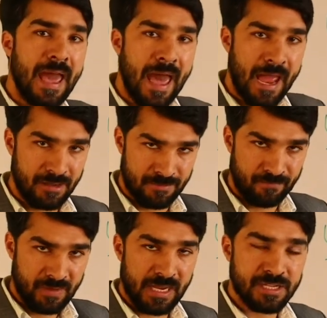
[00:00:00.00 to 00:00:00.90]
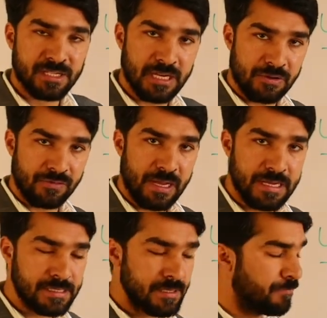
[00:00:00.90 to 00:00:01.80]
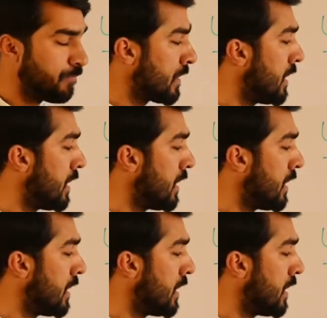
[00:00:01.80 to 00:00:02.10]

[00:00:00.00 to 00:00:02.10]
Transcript: and its countries